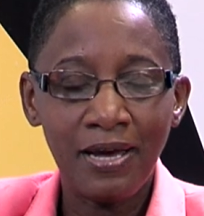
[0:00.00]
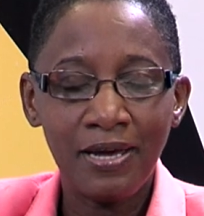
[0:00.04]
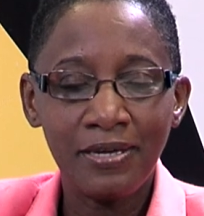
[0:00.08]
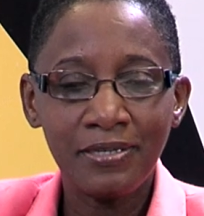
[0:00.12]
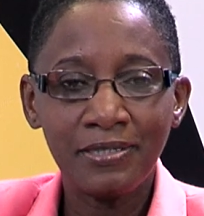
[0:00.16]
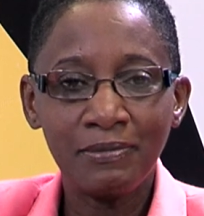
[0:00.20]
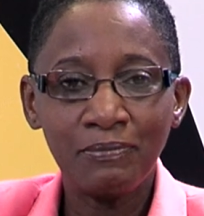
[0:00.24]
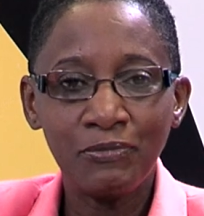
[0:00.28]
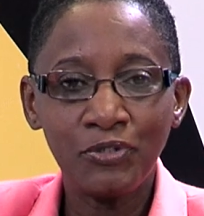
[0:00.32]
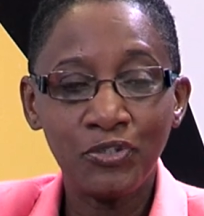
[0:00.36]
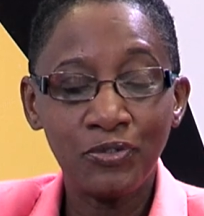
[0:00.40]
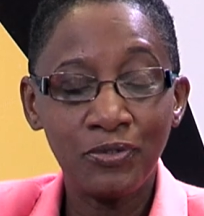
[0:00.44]
I
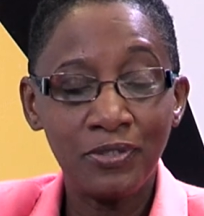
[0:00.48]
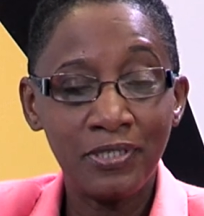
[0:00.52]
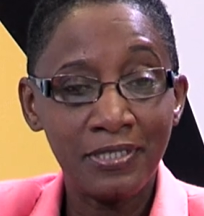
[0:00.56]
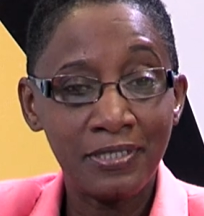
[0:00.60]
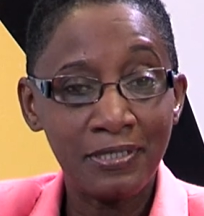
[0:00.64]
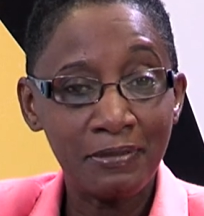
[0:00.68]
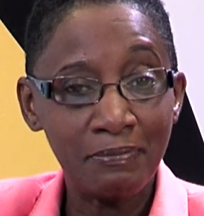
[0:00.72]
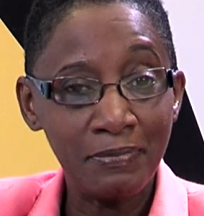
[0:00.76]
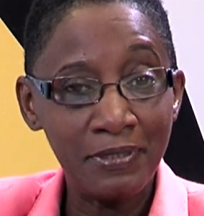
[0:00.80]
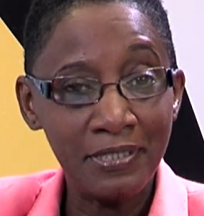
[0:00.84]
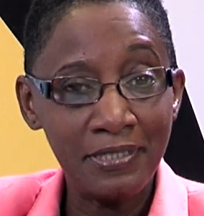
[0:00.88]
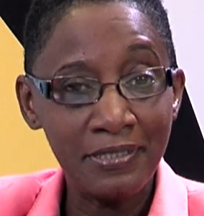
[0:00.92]
am
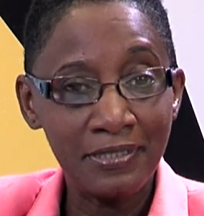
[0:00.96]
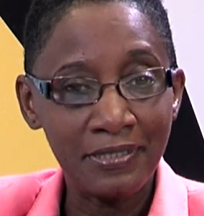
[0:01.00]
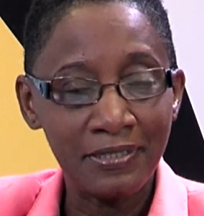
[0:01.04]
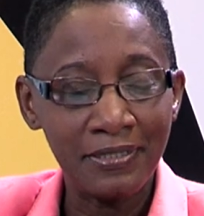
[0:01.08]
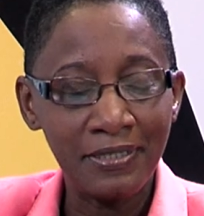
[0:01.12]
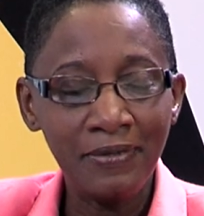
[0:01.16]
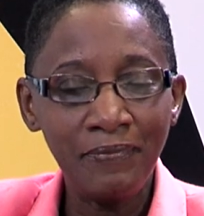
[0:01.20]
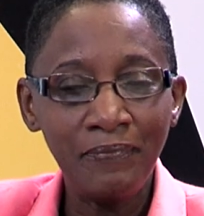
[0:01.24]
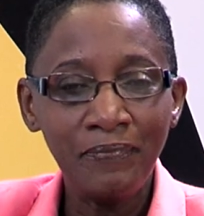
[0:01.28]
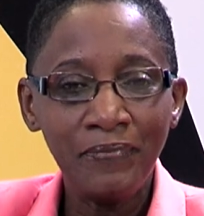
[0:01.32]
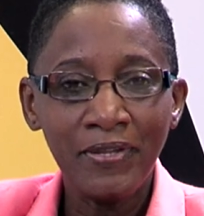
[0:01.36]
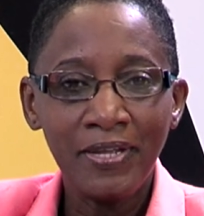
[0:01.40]
Julita
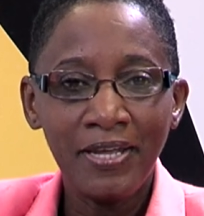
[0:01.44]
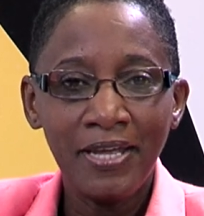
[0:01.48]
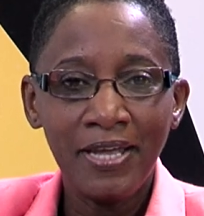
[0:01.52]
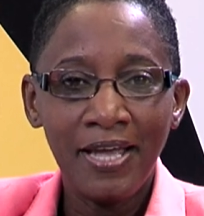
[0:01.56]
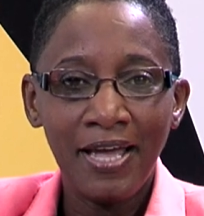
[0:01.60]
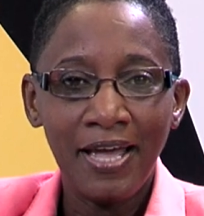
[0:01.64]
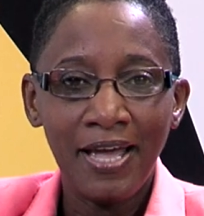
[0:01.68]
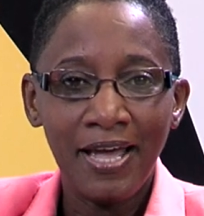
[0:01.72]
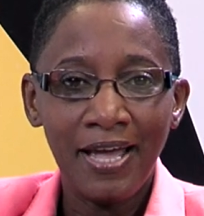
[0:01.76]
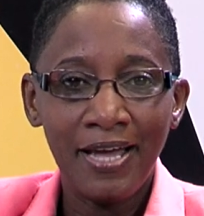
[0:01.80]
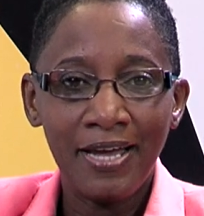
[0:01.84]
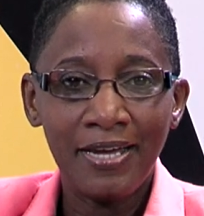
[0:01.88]
Peter,
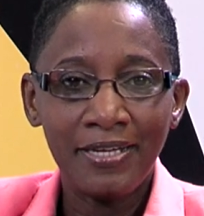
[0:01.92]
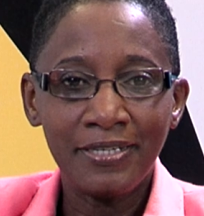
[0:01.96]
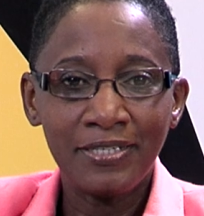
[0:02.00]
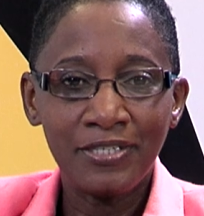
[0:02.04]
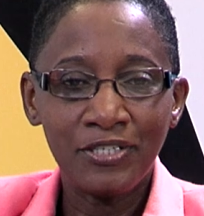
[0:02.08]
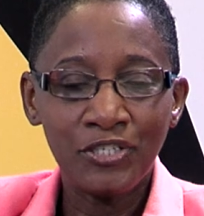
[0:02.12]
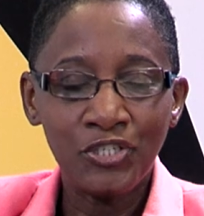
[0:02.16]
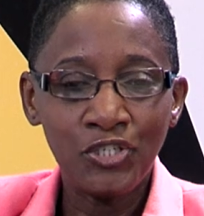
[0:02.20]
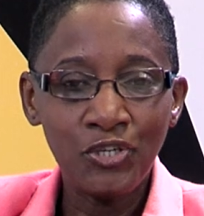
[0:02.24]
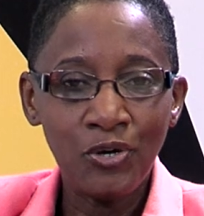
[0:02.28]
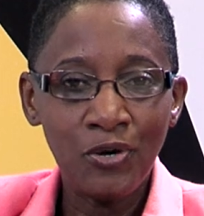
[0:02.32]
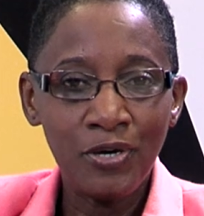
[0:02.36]

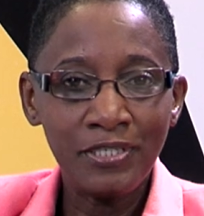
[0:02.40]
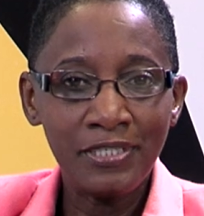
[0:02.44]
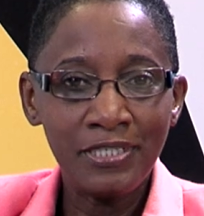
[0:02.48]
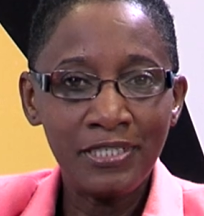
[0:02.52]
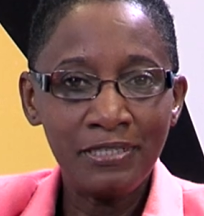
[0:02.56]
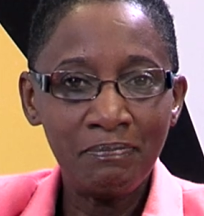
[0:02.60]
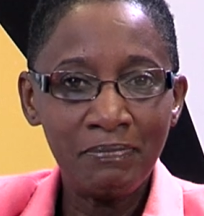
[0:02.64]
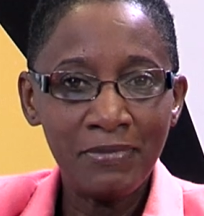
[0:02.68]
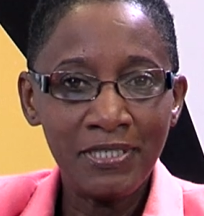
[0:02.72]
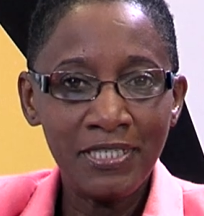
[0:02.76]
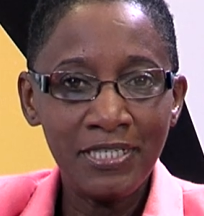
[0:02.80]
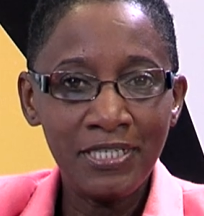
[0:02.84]
and
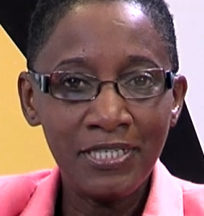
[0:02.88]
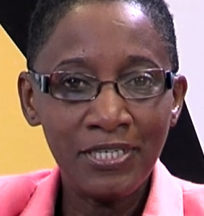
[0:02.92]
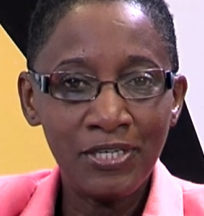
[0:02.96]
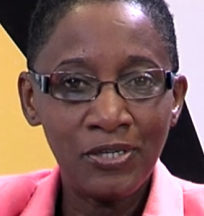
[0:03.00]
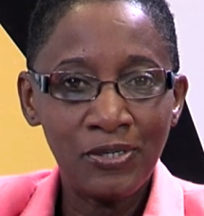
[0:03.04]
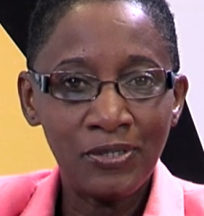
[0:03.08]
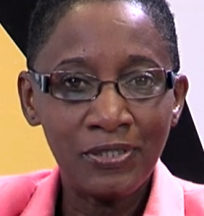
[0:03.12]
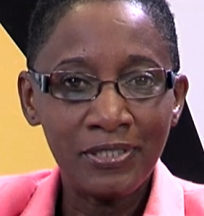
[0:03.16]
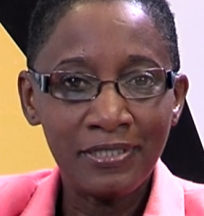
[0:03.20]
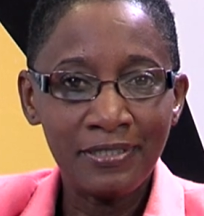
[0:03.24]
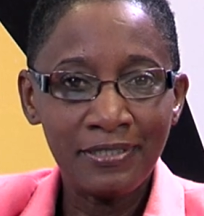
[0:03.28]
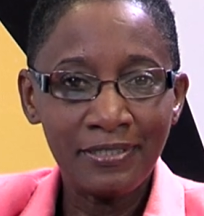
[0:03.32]
joining me
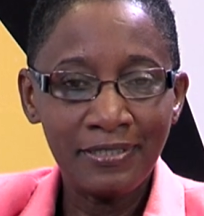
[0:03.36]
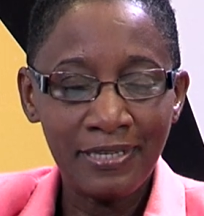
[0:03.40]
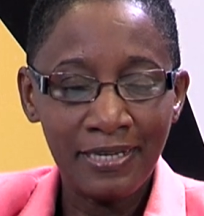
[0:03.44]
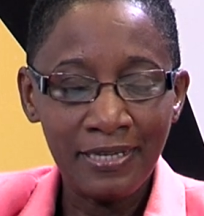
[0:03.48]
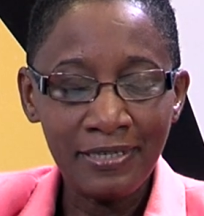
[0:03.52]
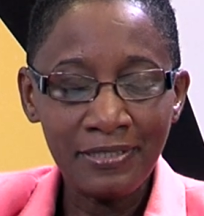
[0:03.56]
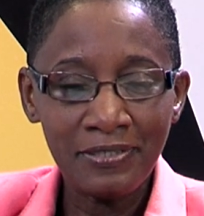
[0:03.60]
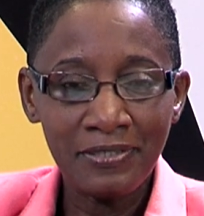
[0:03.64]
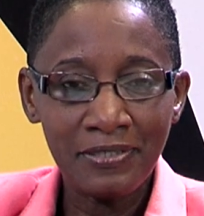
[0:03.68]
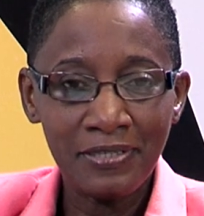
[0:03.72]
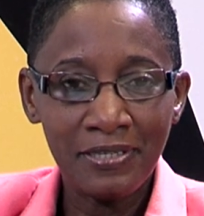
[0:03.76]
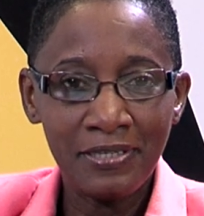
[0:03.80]
on
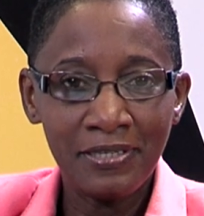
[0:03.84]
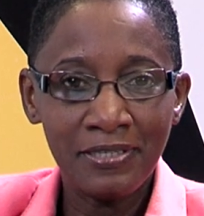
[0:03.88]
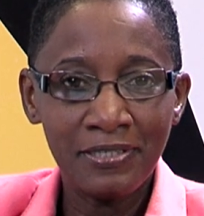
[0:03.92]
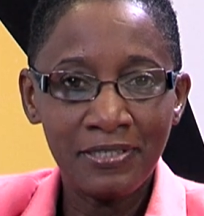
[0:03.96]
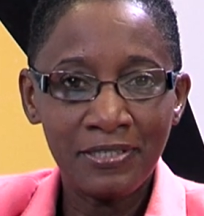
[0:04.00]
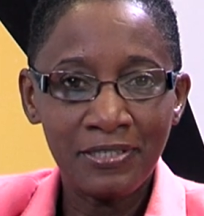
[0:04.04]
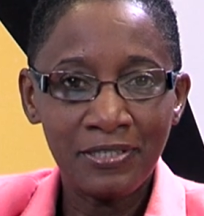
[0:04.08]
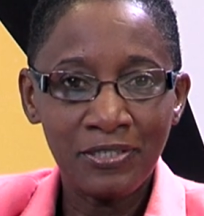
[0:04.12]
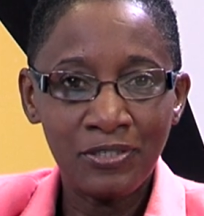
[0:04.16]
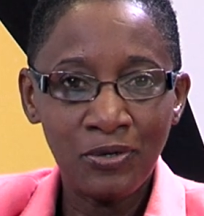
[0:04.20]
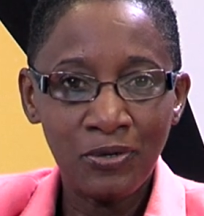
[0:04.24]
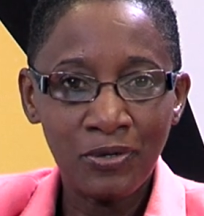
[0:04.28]
set
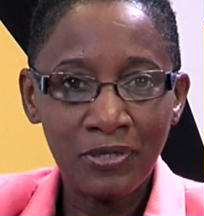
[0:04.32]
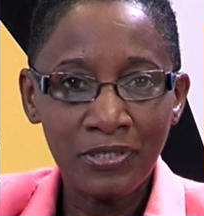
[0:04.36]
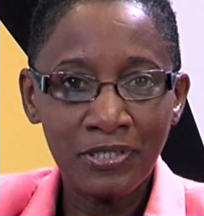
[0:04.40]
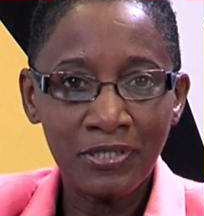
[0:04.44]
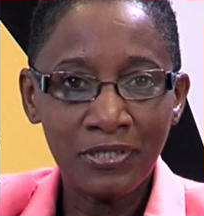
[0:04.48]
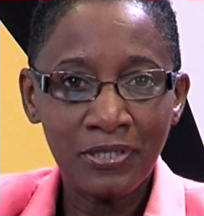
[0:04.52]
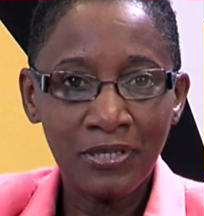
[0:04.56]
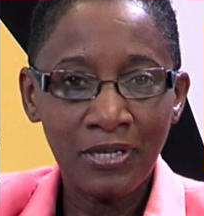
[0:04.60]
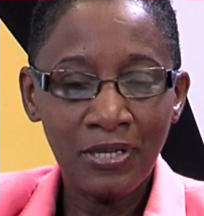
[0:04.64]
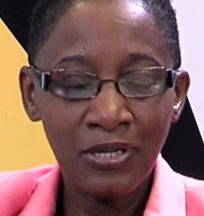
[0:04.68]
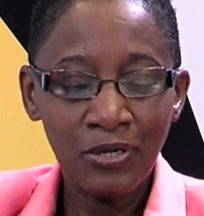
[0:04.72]
is Dr.